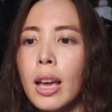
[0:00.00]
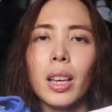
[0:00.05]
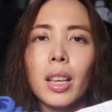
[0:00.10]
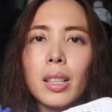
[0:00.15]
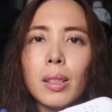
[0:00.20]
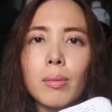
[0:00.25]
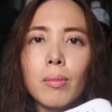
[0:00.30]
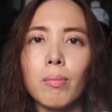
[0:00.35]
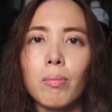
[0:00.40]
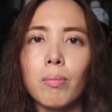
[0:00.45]

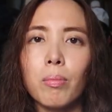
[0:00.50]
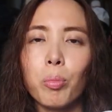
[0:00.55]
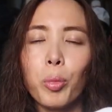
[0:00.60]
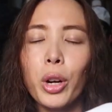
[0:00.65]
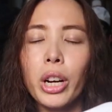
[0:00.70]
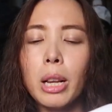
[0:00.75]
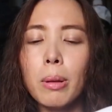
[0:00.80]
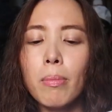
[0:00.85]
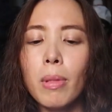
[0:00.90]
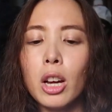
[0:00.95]
it
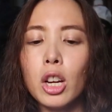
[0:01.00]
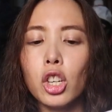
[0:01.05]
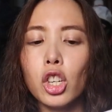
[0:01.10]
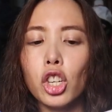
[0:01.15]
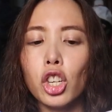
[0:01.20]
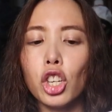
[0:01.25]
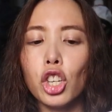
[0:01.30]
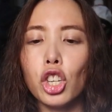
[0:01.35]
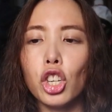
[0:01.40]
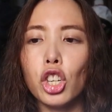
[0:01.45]
pretty
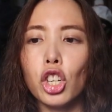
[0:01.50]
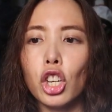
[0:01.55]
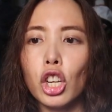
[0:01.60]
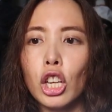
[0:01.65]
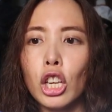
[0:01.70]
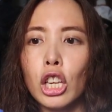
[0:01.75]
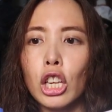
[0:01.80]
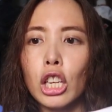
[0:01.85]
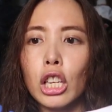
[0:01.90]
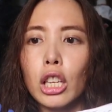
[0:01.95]
much
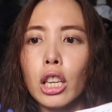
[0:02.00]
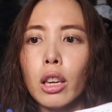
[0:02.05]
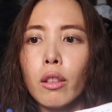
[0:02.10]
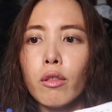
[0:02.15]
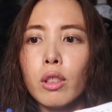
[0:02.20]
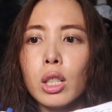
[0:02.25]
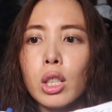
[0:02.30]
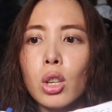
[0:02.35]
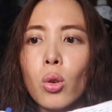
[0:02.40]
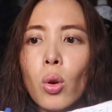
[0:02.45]

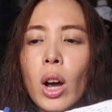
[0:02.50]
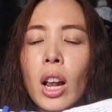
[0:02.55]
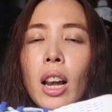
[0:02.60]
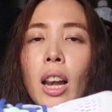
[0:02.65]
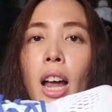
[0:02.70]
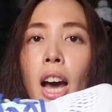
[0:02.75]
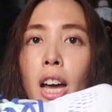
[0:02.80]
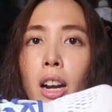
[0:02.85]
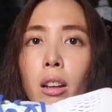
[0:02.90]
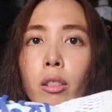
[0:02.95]
gives you a
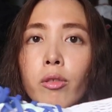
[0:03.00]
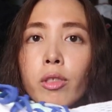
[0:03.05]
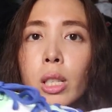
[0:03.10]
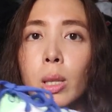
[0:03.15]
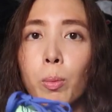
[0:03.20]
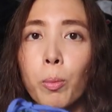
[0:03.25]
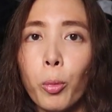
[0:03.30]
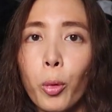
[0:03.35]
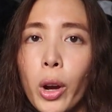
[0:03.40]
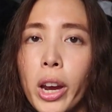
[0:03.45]
lot of
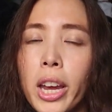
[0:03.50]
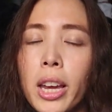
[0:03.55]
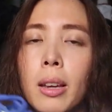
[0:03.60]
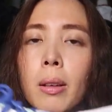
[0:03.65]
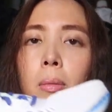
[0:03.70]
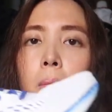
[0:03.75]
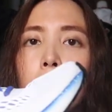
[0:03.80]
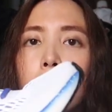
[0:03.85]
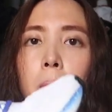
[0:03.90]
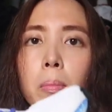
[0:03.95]

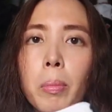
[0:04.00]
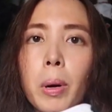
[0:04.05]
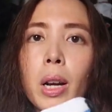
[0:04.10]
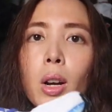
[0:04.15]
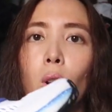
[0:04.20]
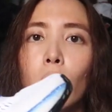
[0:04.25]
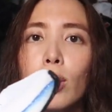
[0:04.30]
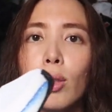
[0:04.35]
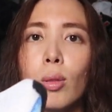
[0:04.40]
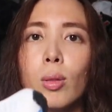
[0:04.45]
spring
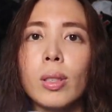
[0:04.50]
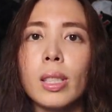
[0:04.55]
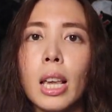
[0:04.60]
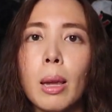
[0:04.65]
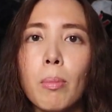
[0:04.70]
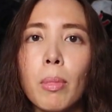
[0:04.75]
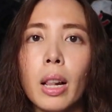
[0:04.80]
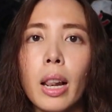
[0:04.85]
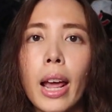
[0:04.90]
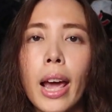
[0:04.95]
but also
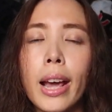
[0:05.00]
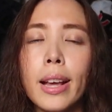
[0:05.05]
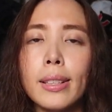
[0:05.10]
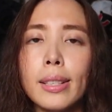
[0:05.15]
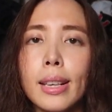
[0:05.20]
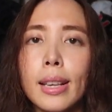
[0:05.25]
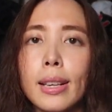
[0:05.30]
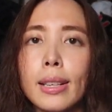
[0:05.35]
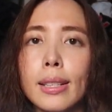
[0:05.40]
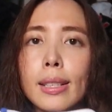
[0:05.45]

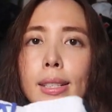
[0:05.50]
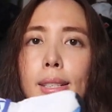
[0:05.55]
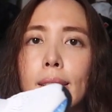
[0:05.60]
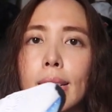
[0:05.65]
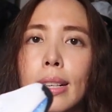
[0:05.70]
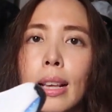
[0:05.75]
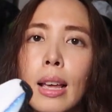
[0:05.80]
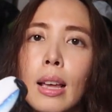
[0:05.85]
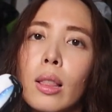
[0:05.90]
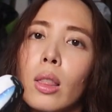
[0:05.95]

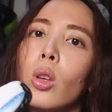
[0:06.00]
stabilizes